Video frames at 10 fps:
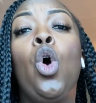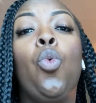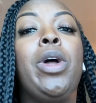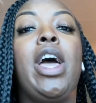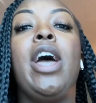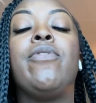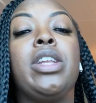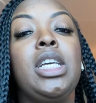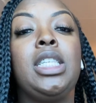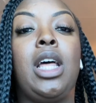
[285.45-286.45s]
whatever it
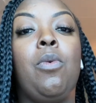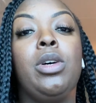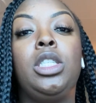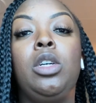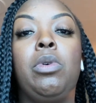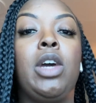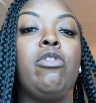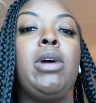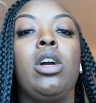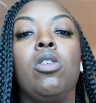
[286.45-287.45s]
is that I want to do, whatever
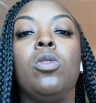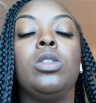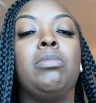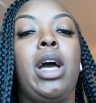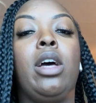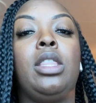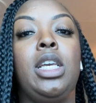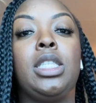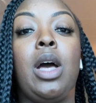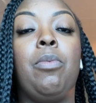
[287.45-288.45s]
my goals and my
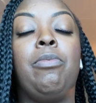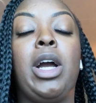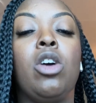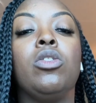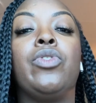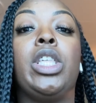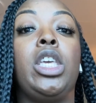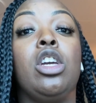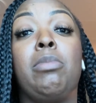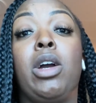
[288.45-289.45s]
things, my goals for the
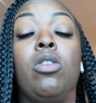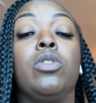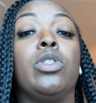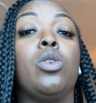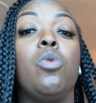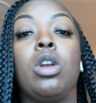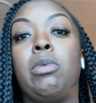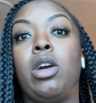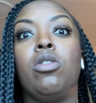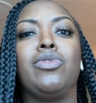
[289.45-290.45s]
year, my goals for the quarter,
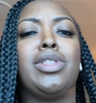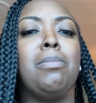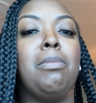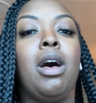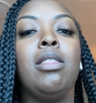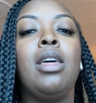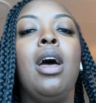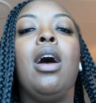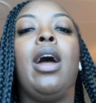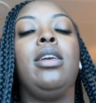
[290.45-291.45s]
my goals for the month.
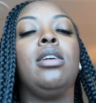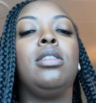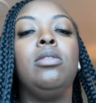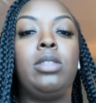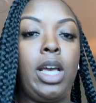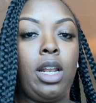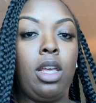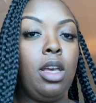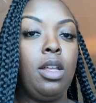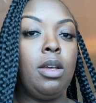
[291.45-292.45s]
I include that
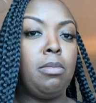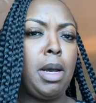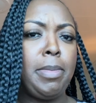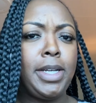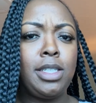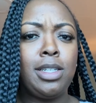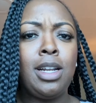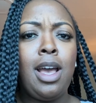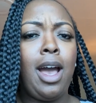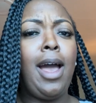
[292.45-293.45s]
in my budget.
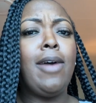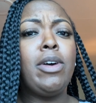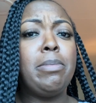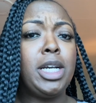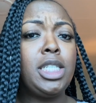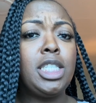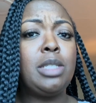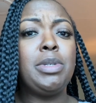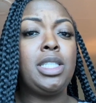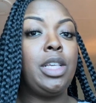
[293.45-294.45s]
I have a budget
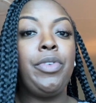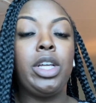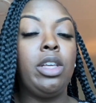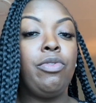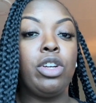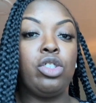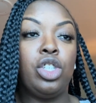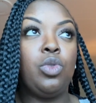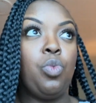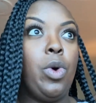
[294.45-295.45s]
specifically for
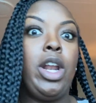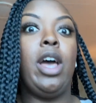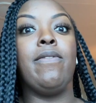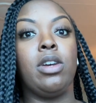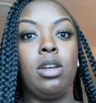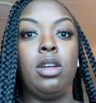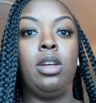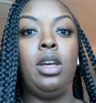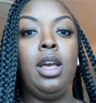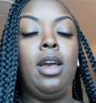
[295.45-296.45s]
just whatever.
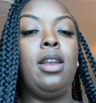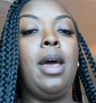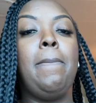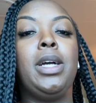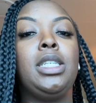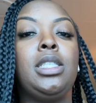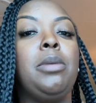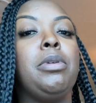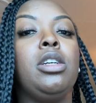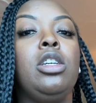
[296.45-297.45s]
And that budget
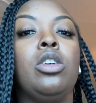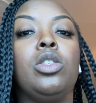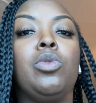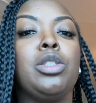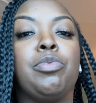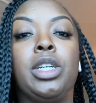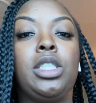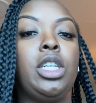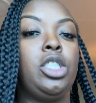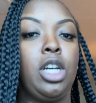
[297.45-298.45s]
typically goes towards
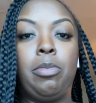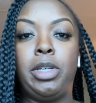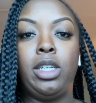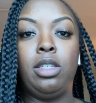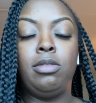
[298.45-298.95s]
brunch and shopping.